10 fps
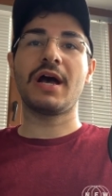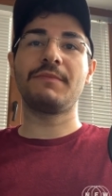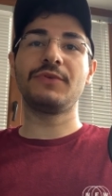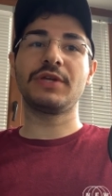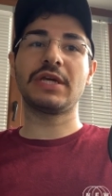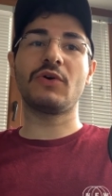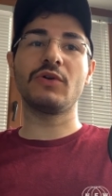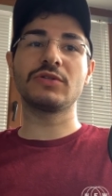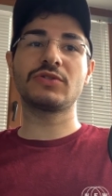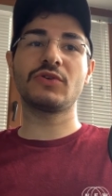Um, you can
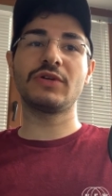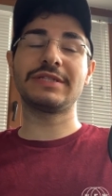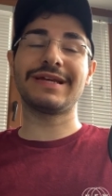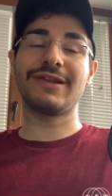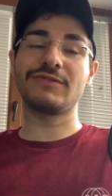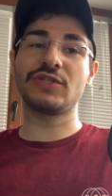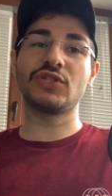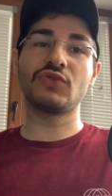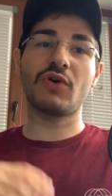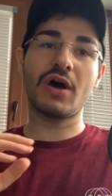also, it allows you
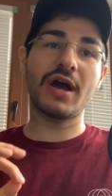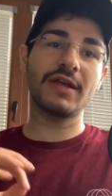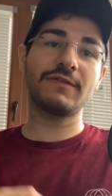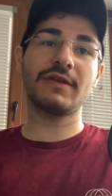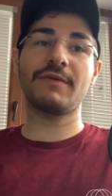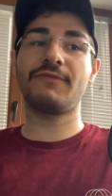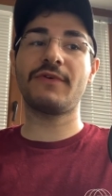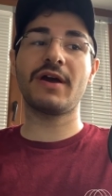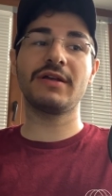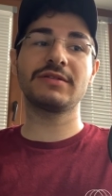to hide um,
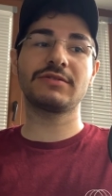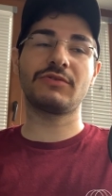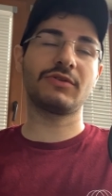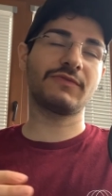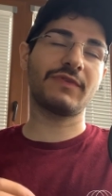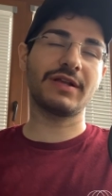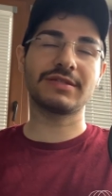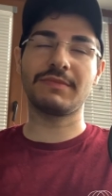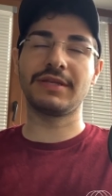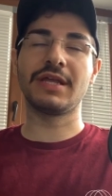files, or not
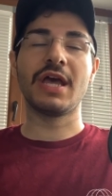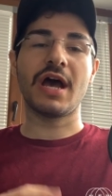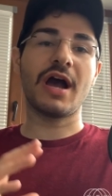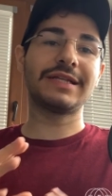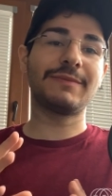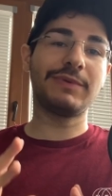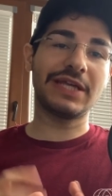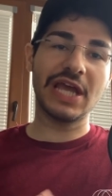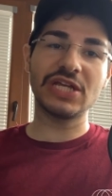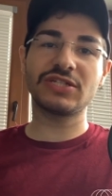files, I mean, hide
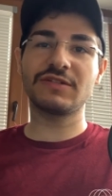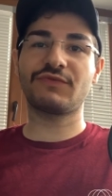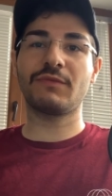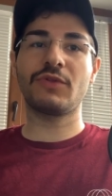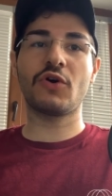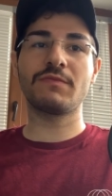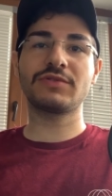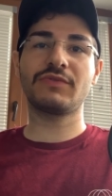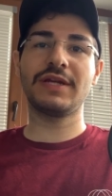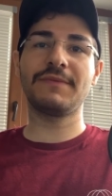applications from the home
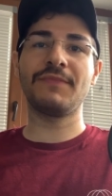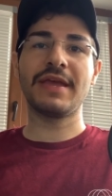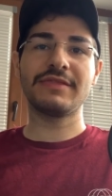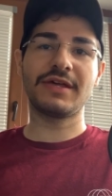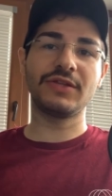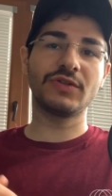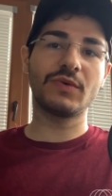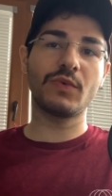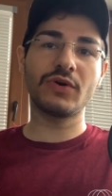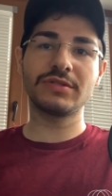screen that you
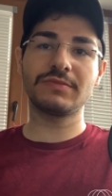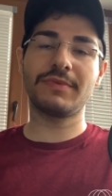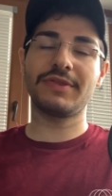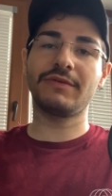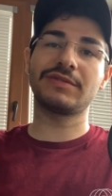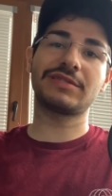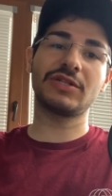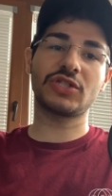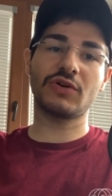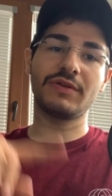don't want, but they will
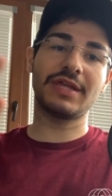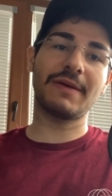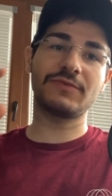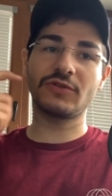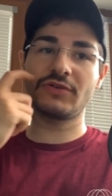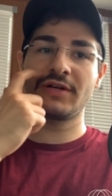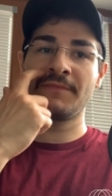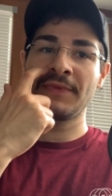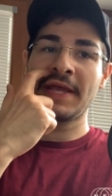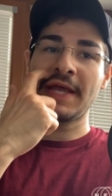still show in the app drawer.